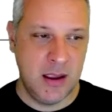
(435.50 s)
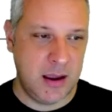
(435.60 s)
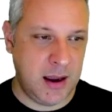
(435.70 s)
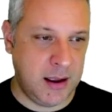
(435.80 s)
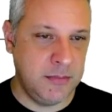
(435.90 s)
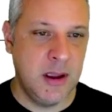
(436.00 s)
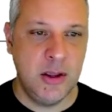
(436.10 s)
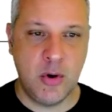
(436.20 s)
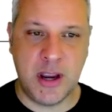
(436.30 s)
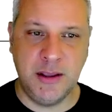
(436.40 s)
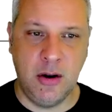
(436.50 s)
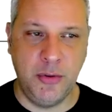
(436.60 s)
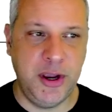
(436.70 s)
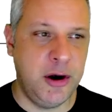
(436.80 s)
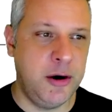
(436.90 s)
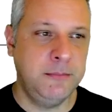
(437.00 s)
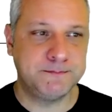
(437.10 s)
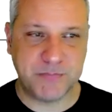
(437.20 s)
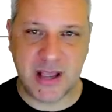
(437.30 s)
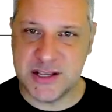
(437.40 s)
and you can download here
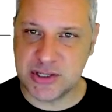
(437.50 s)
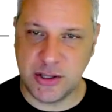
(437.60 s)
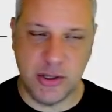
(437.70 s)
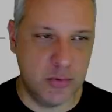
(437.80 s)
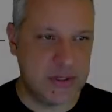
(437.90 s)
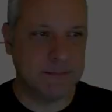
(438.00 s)
and start using.